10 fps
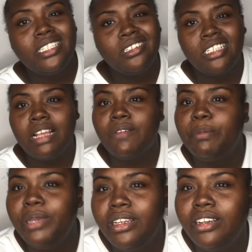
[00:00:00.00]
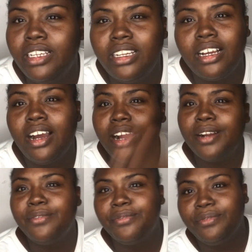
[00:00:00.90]
just have a picnic or
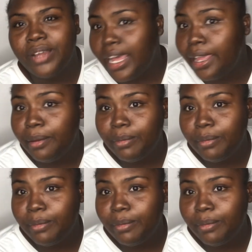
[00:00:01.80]
vibe.